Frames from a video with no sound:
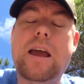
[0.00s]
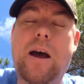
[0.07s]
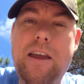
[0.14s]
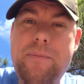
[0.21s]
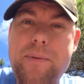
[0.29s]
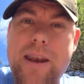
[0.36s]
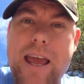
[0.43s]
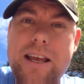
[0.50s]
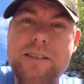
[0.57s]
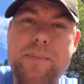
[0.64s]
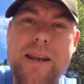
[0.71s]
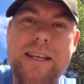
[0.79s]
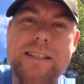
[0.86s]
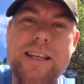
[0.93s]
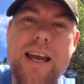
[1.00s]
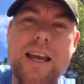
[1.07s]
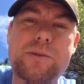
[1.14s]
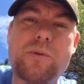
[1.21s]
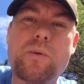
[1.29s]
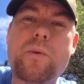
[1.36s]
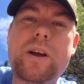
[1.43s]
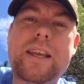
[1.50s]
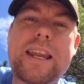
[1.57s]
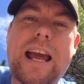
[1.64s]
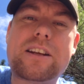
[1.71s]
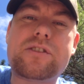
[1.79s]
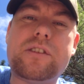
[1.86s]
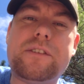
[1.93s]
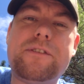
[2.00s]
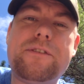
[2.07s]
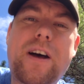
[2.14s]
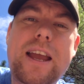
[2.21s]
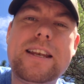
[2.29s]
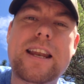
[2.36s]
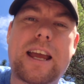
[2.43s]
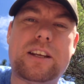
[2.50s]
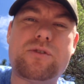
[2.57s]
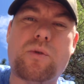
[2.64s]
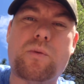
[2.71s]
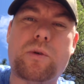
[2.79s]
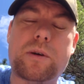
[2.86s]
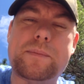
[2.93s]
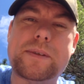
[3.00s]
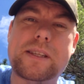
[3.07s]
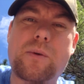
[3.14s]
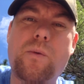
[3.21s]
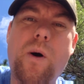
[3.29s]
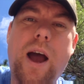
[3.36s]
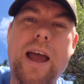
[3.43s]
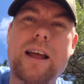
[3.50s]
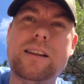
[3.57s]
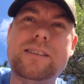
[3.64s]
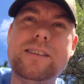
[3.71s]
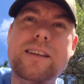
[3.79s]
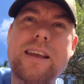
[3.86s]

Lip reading: I've been asked many times where one can actually find nitro worms in the wild,